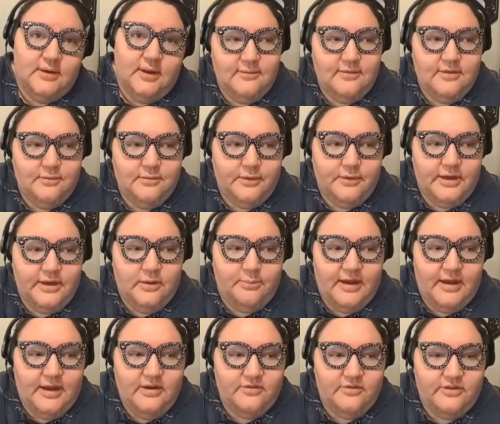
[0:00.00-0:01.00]
The real
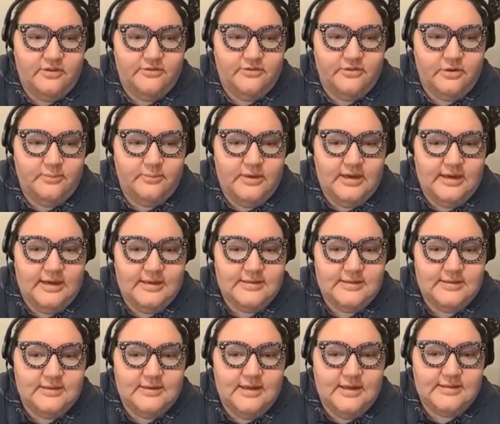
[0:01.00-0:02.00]
benefit for me
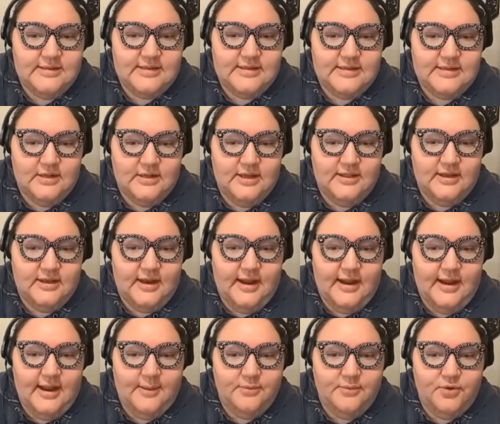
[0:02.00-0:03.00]
isn't necessarily that I
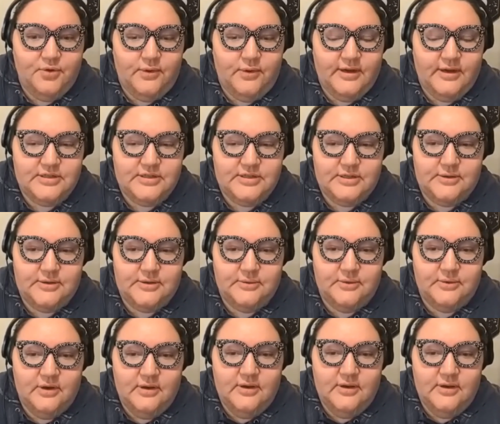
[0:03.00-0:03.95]
am going to,